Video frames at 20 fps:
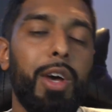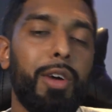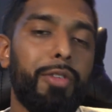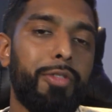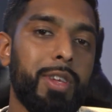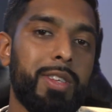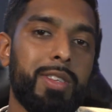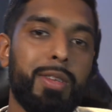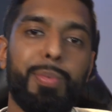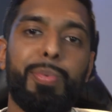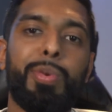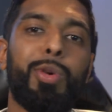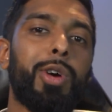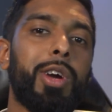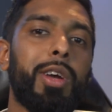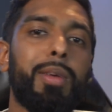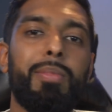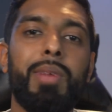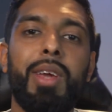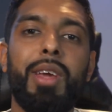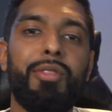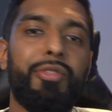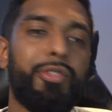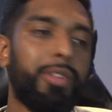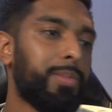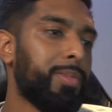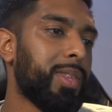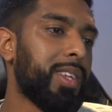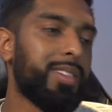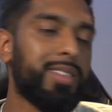for supporting me
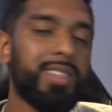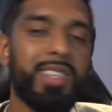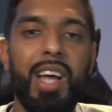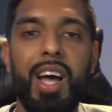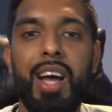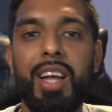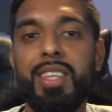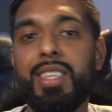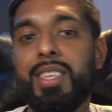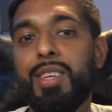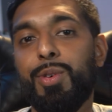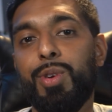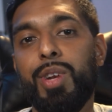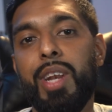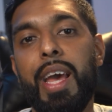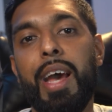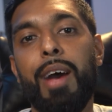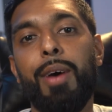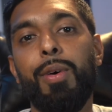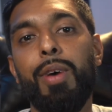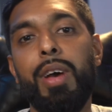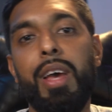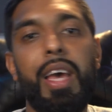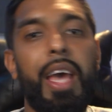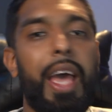from the start till now